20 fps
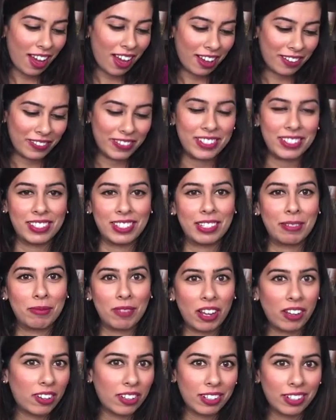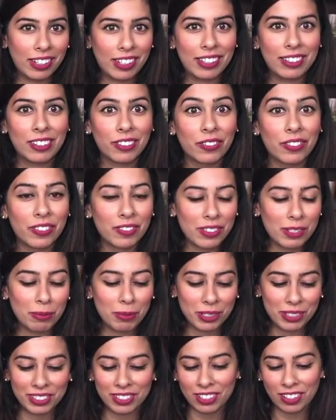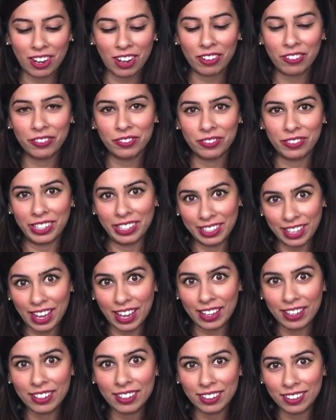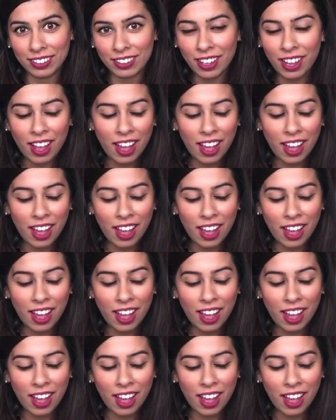obviously I'm not gonna get the 50% off again.